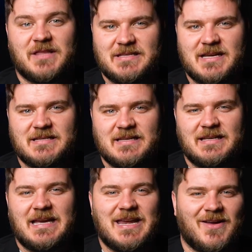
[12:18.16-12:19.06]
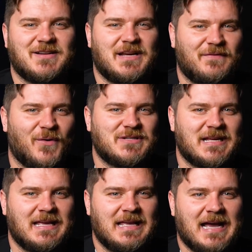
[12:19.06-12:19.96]
they did in
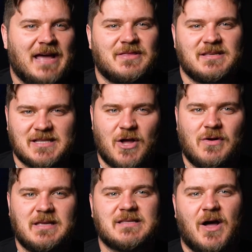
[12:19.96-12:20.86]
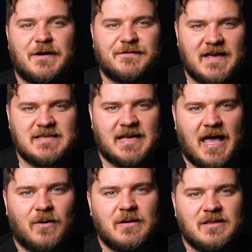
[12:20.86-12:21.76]
1940, and slowly start phasing
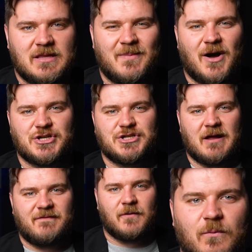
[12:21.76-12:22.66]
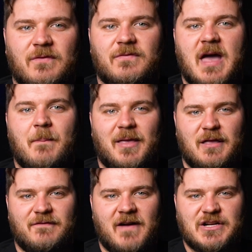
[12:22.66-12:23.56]
out the Marchstiefel, with their
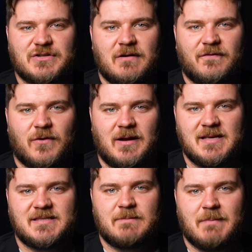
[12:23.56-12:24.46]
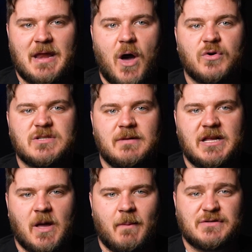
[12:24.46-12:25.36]
manufacturer for enlisted men ultimately
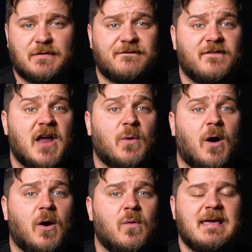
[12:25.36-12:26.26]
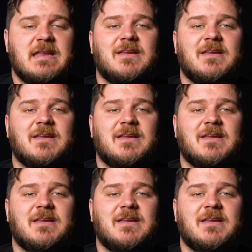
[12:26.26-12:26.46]
coming to a final halt in